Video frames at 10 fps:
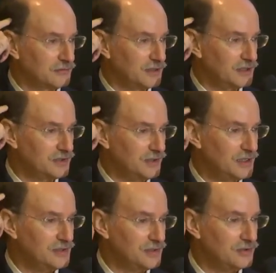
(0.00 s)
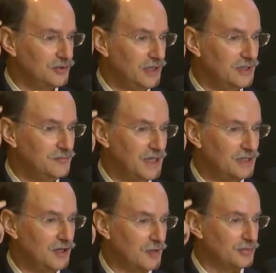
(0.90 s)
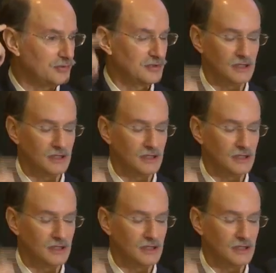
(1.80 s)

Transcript: it's things that your head made up.